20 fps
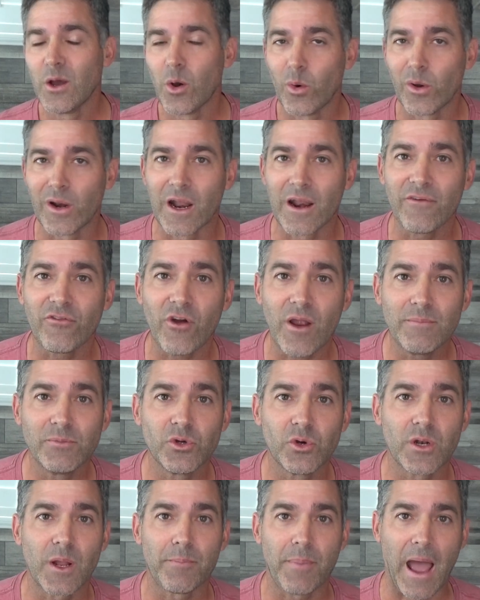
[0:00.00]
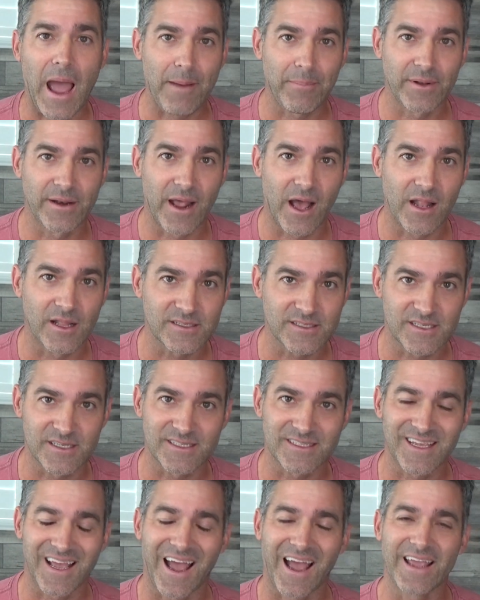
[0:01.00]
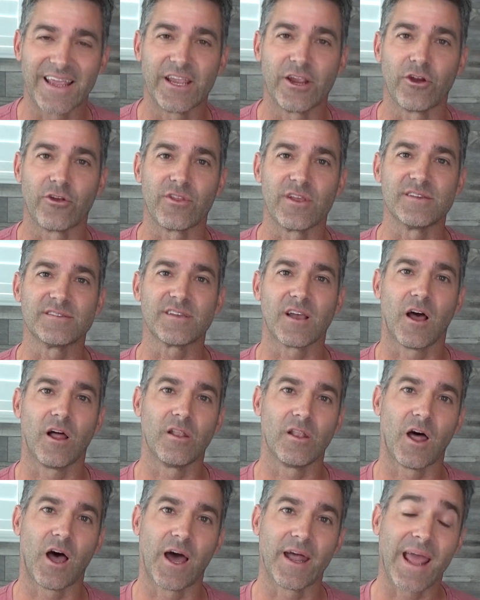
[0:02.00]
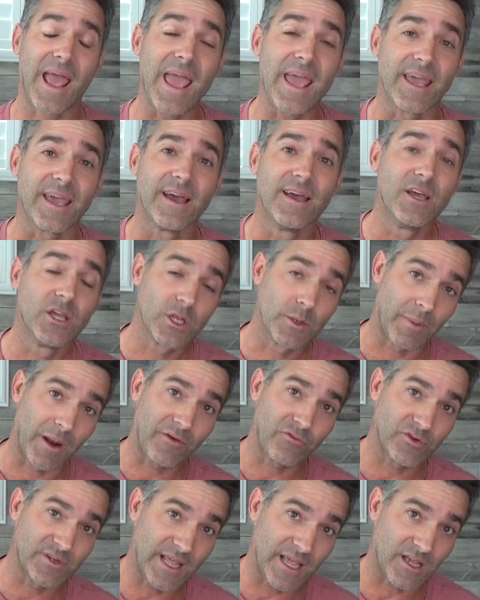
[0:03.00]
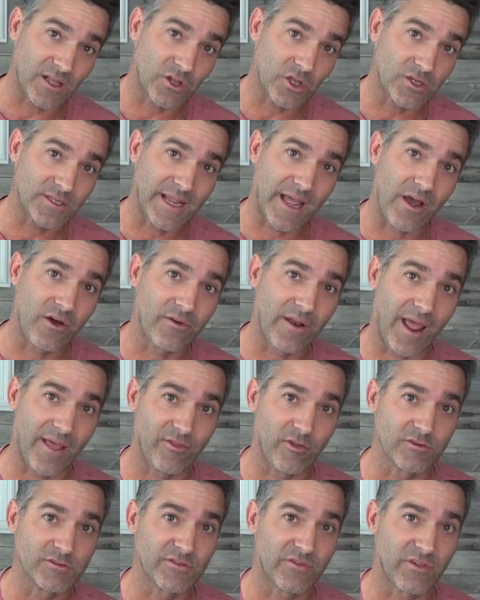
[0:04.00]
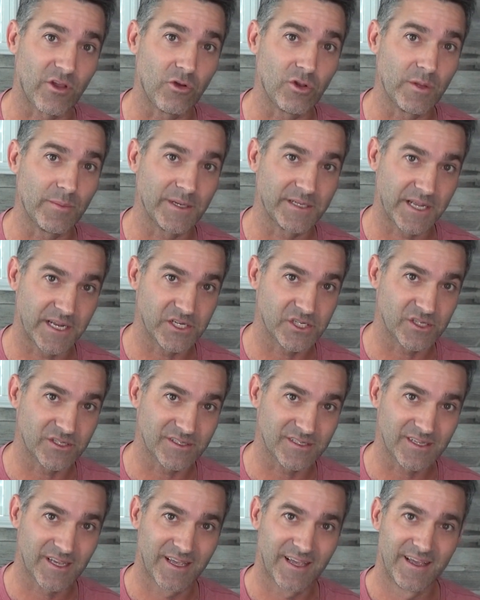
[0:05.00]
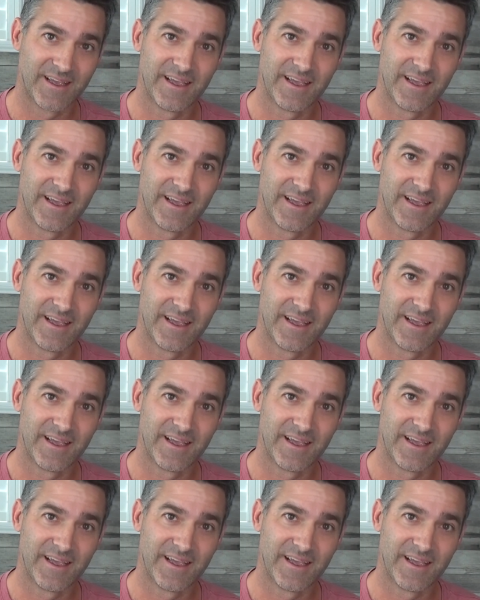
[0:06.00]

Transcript: Whenever I'm doing a PAP analysis, I hear this a lot. Hey, you mind if we take a look down at those flow limitations?